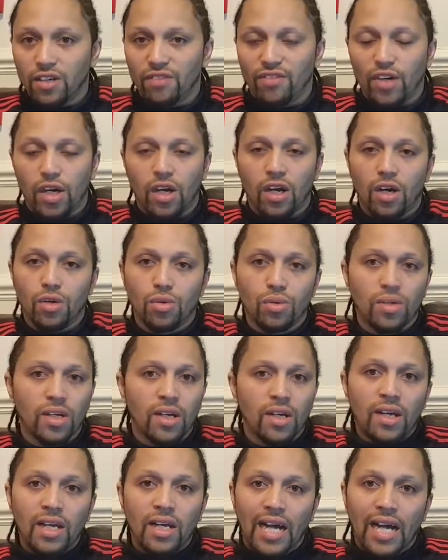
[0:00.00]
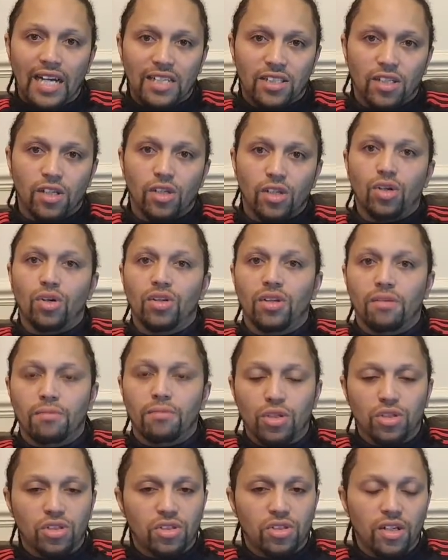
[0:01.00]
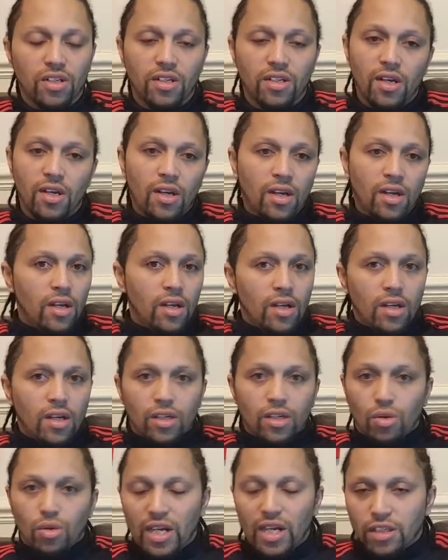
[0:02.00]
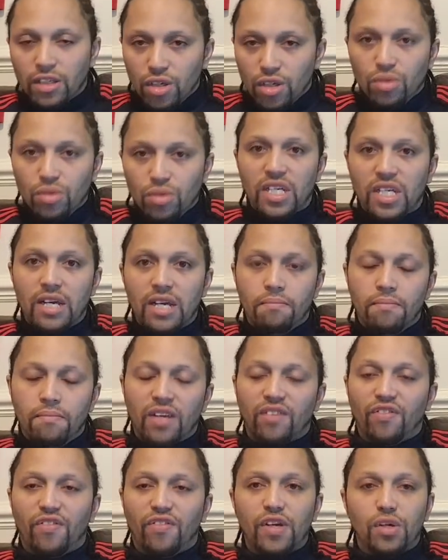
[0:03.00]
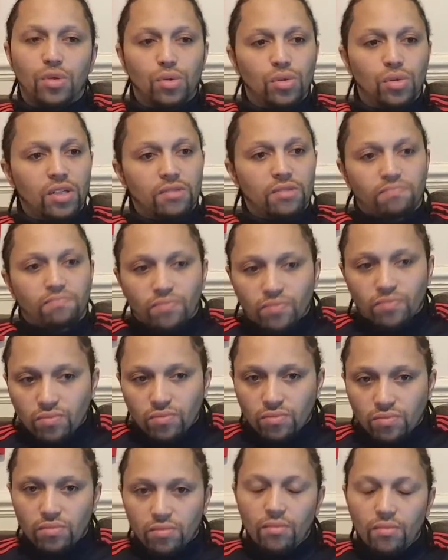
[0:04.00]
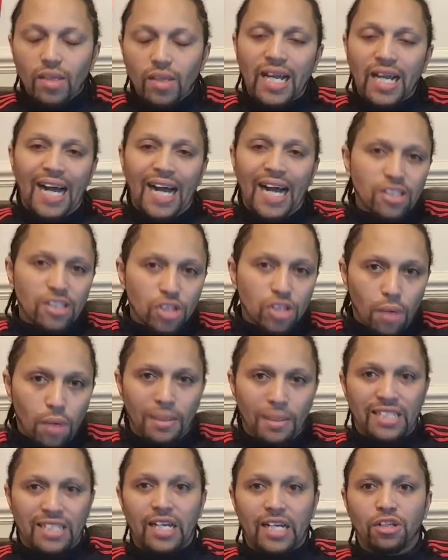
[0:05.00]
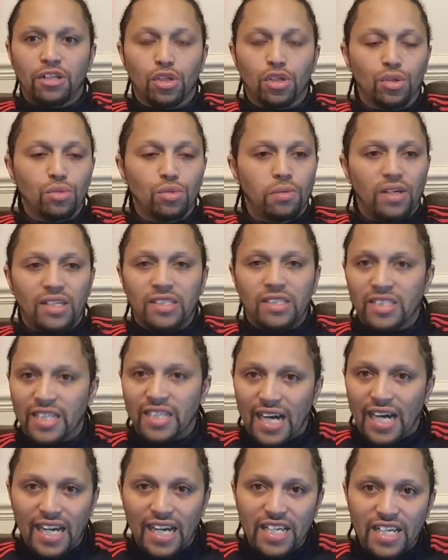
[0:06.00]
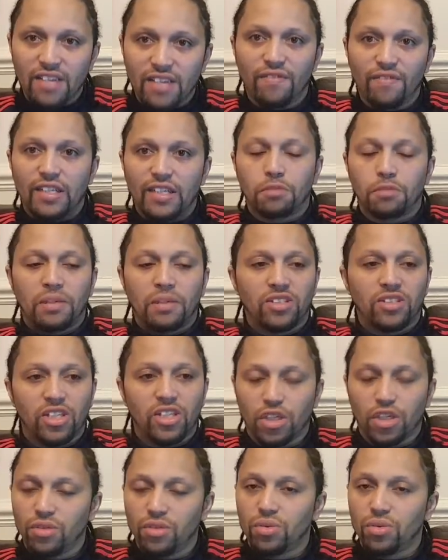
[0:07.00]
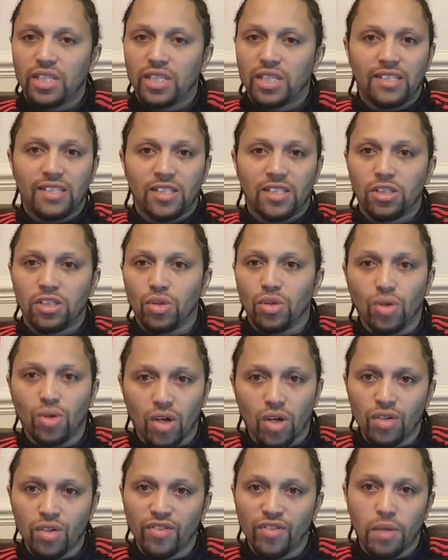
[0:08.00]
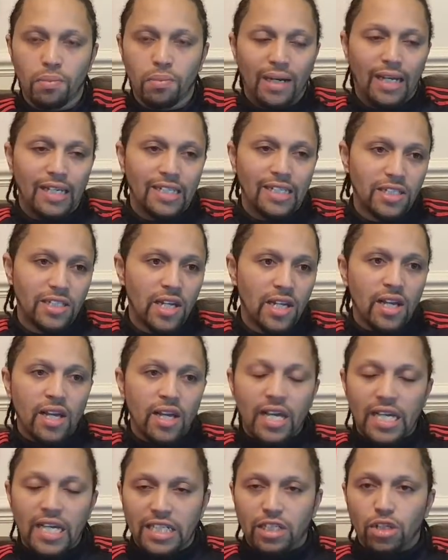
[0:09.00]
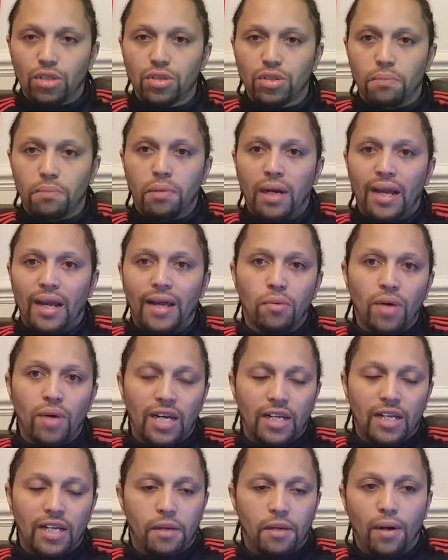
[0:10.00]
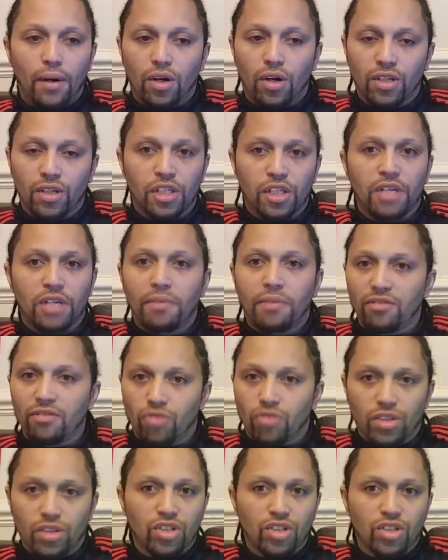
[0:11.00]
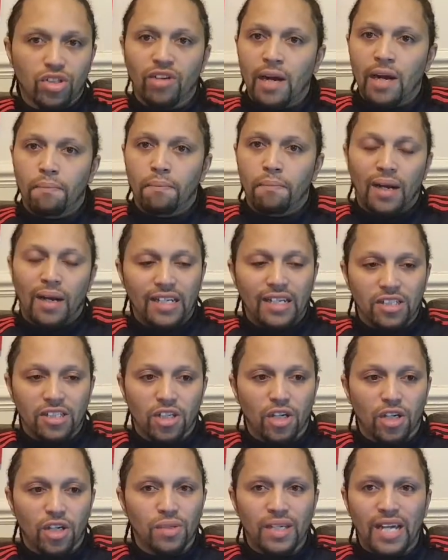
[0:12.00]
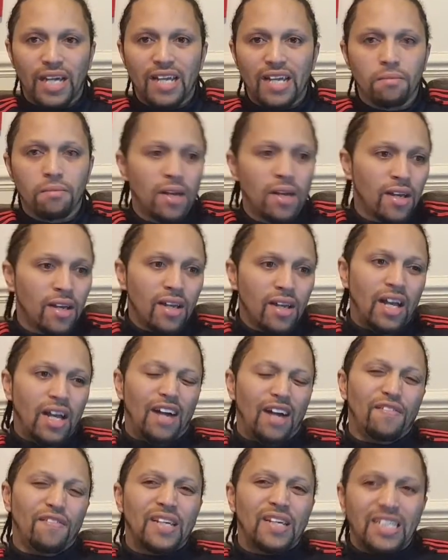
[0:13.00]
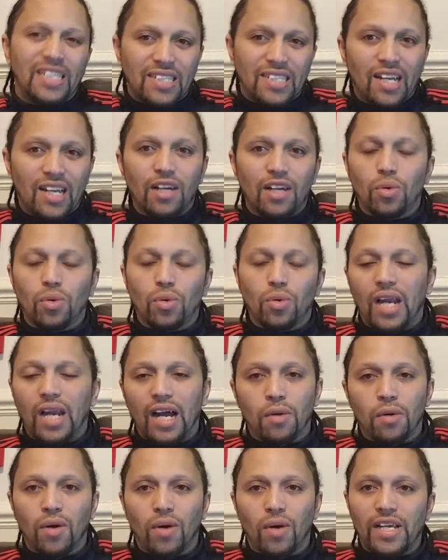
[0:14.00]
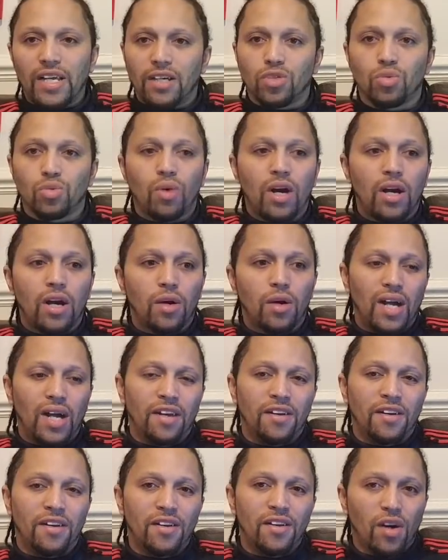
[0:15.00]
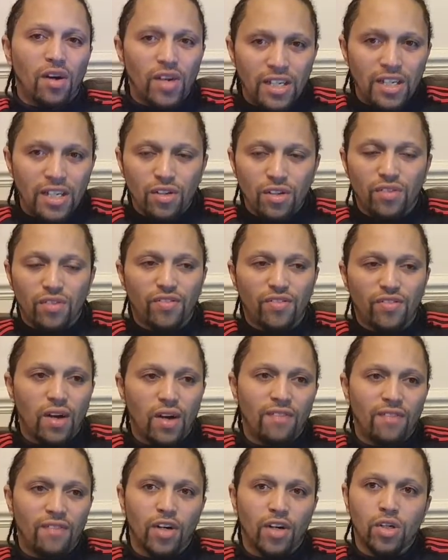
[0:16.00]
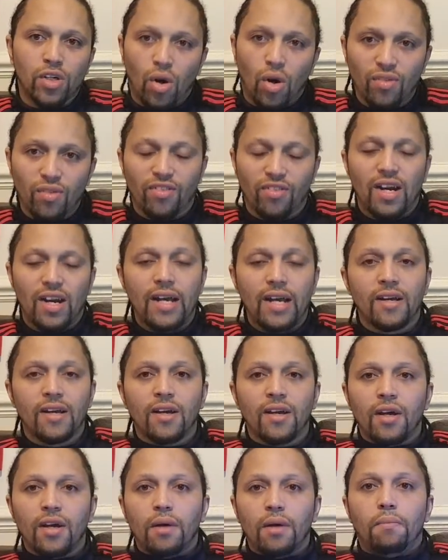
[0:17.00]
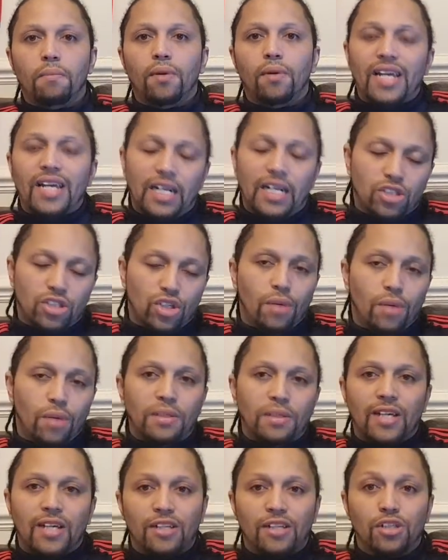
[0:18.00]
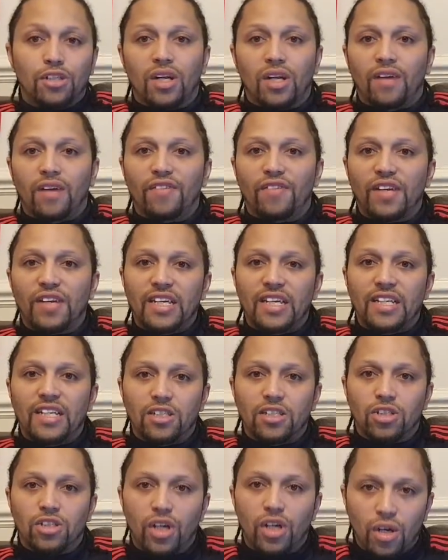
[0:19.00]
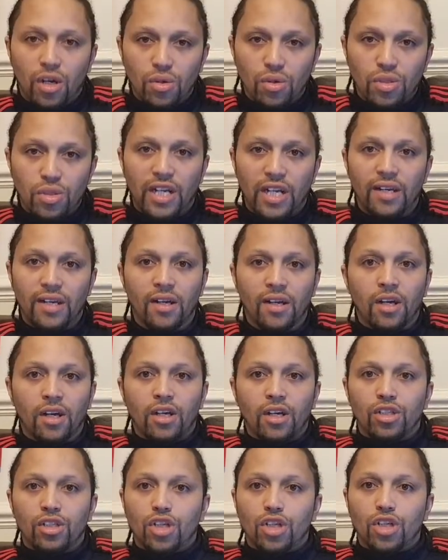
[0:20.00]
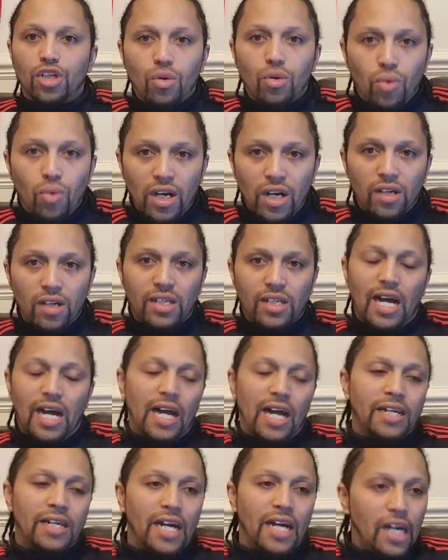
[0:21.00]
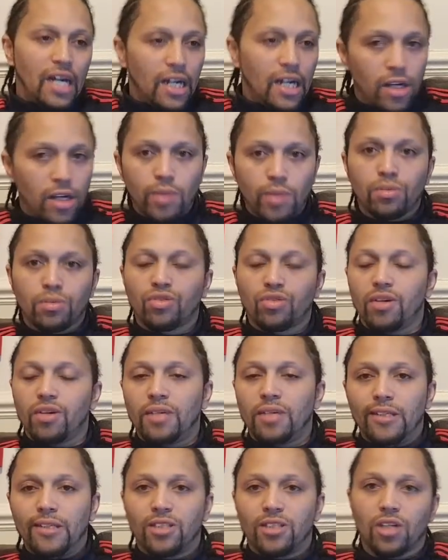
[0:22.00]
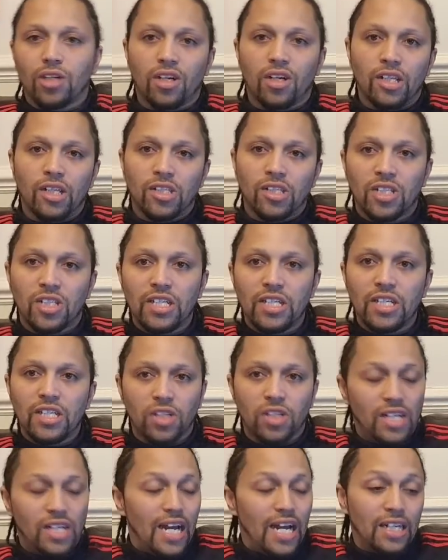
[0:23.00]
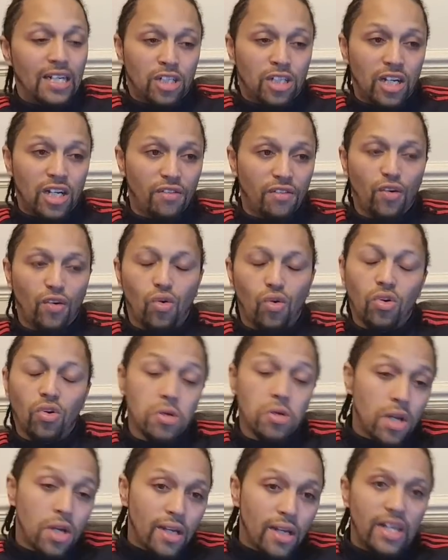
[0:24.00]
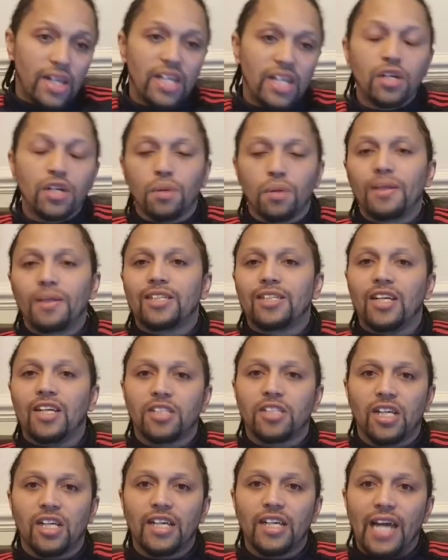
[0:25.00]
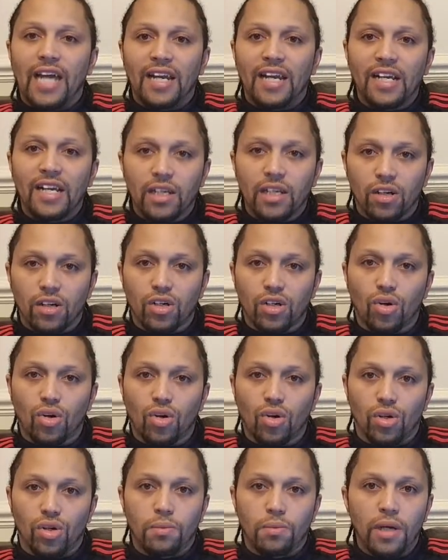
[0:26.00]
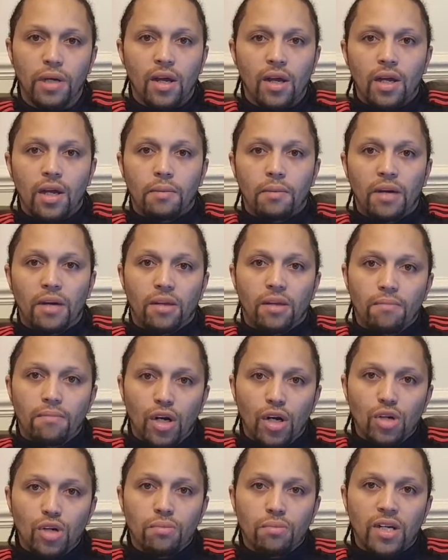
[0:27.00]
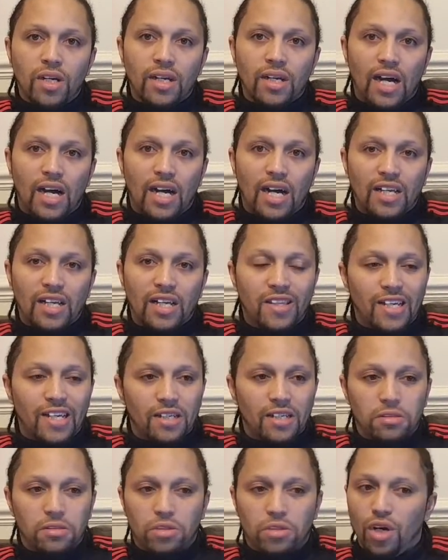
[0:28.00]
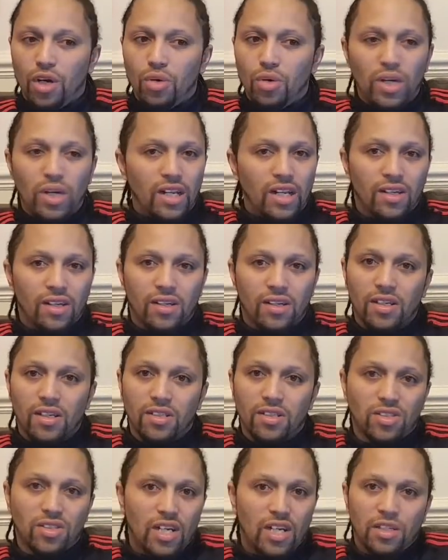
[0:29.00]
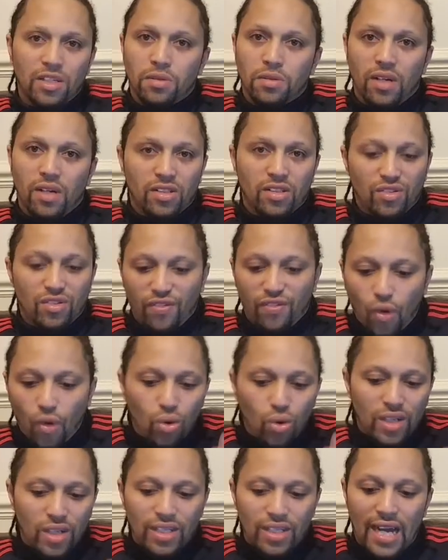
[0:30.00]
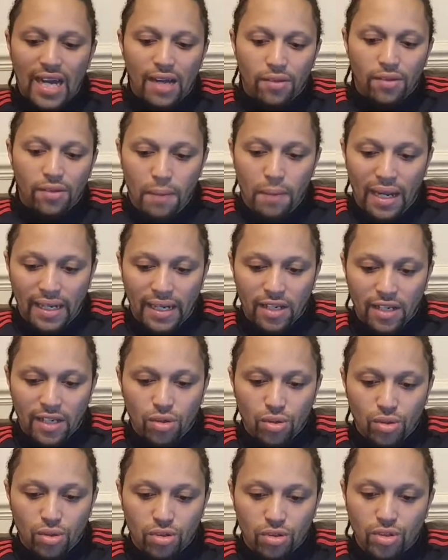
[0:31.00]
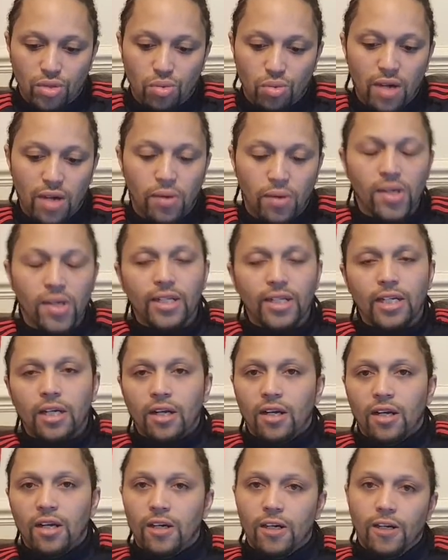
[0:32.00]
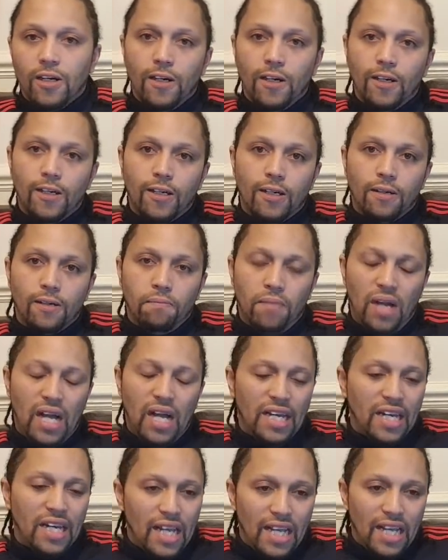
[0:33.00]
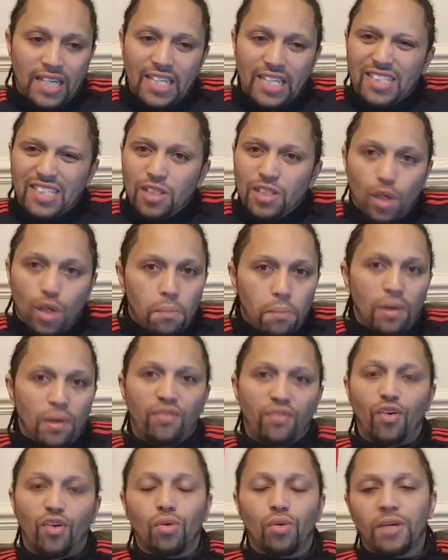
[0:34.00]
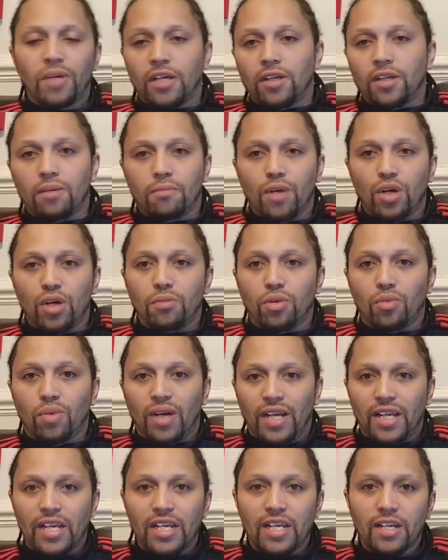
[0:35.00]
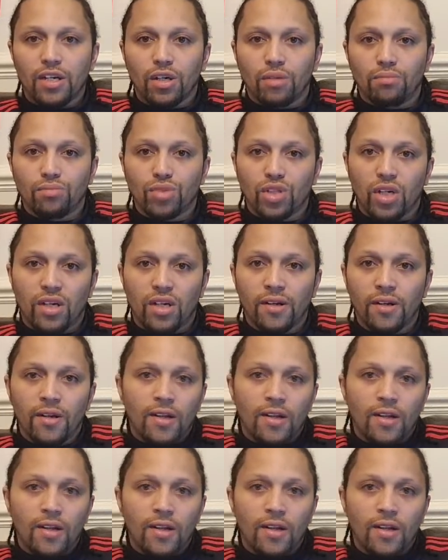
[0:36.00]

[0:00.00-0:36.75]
another loan. Hasn't cut the mustard. Guendouzi in midfield has got potential, but he's naive. His positional sense is all over the place. He doesn't play well in a partnership. He runs around playing his own game. I think he's a little lightweight as well and not enough of a goal threat, but he has got potential. I think he needs coaching. Joe Willock, I had high hopes for him at the start of the season. I actually thought he could potentially get an England call-up. But at the moment, I think Joe Willock has fallen down the pecking order as well. And he's not performing at the moment when he comes on.